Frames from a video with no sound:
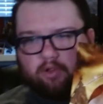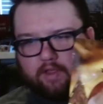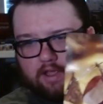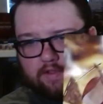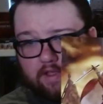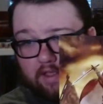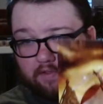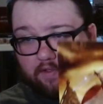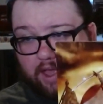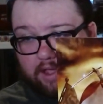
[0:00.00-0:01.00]
these as
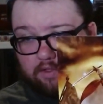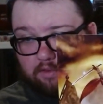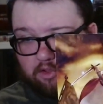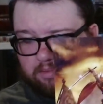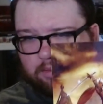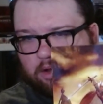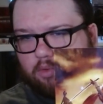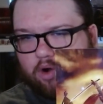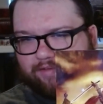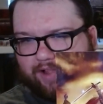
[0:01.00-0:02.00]
like they're
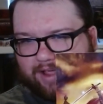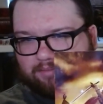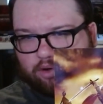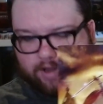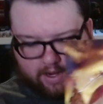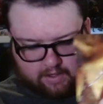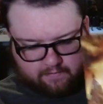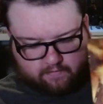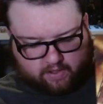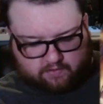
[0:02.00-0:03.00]
more of like protective
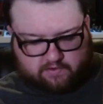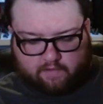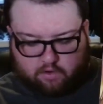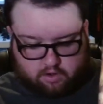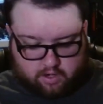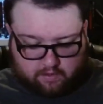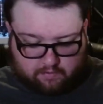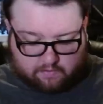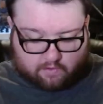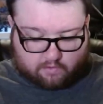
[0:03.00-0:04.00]
of like the stuff underneath,
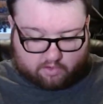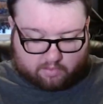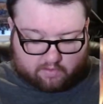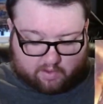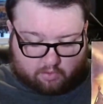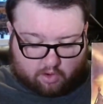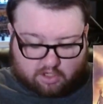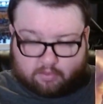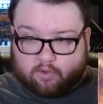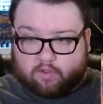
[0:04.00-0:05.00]
so that there's a little bit of
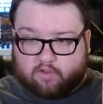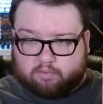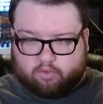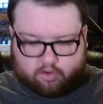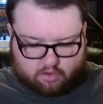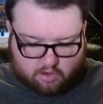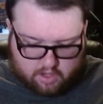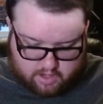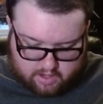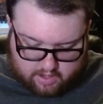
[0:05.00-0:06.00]
separation between the sprue
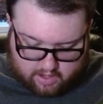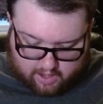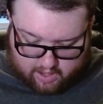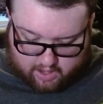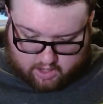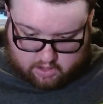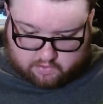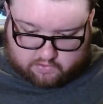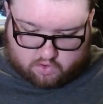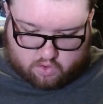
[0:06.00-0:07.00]
and
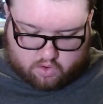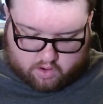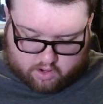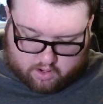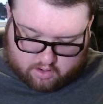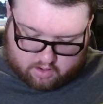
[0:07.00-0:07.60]
your